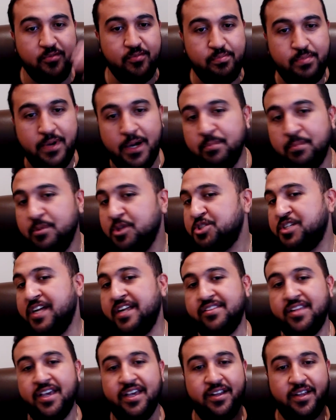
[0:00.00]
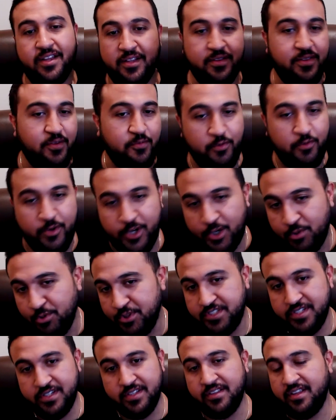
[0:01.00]
publish that data, the
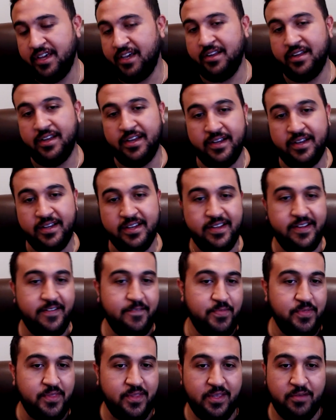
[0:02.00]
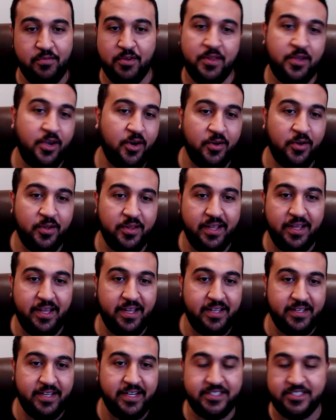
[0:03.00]
frequency of the data. Even
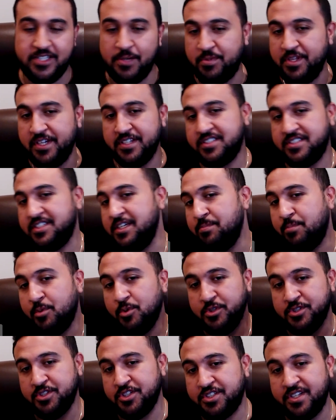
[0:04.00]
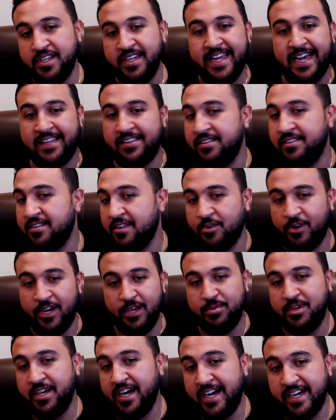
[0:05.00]
something as simple as just connecting to their
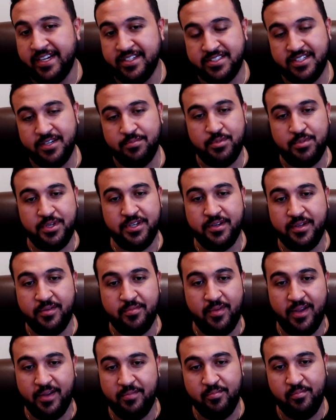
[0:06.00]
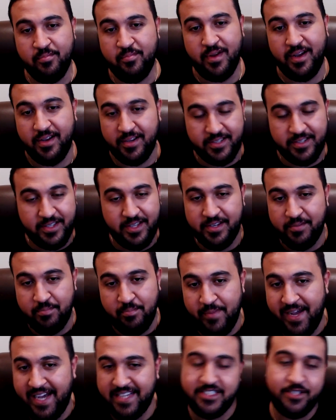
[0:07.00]
APIs can be a
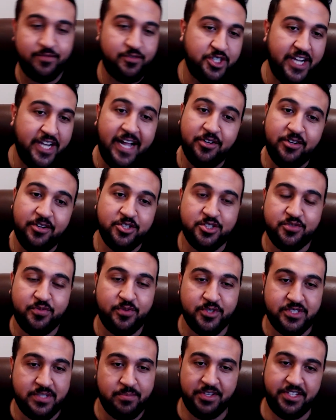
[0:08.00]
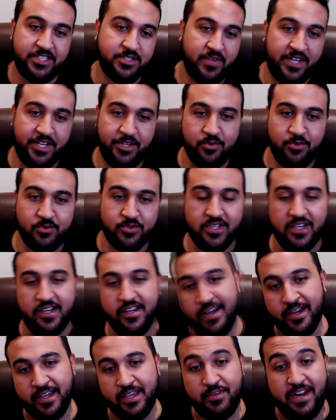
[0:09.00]
massive challenge for some of these venues,
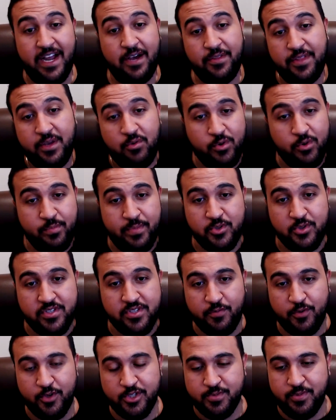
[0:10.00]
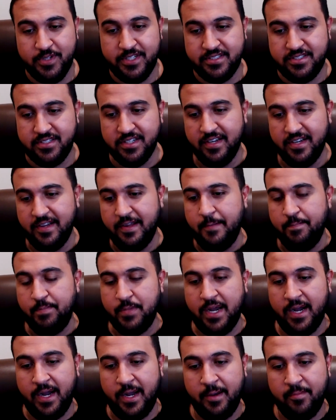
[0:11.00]
given how they were built in the first place.
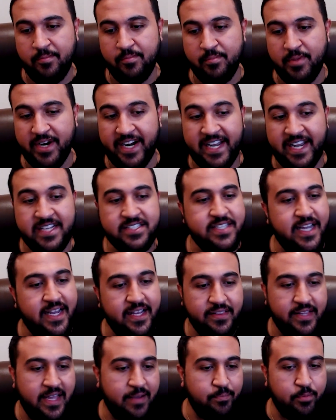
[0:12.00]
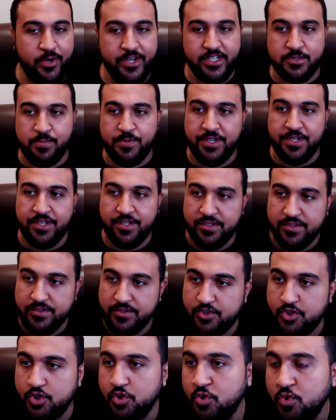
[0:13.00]
But I guess that brings me
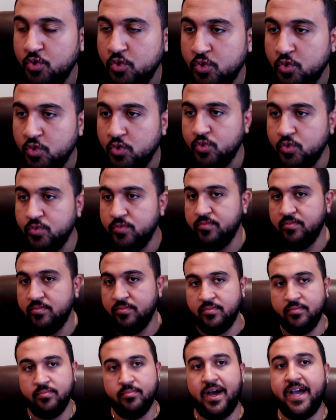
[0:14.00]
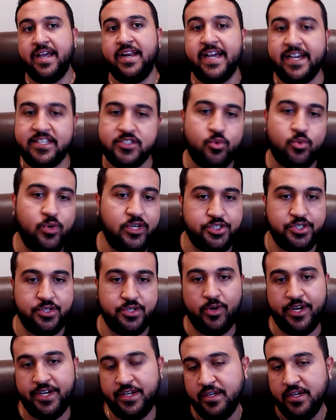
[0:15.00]
to my next question,
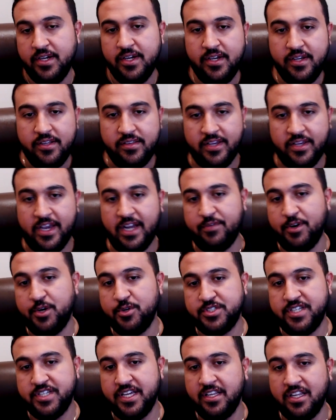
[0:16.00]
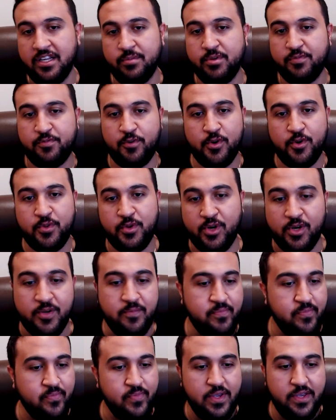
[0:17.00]
right? To kind of understand a little bit further,
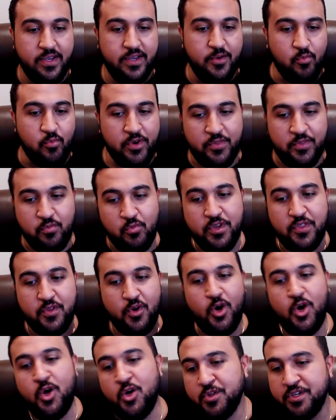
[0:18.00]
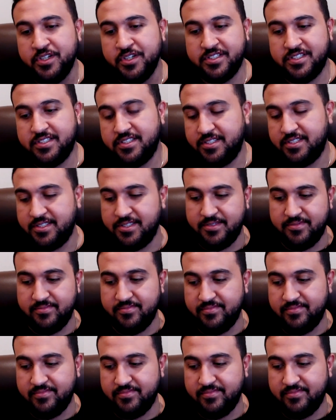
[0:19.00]
with all this,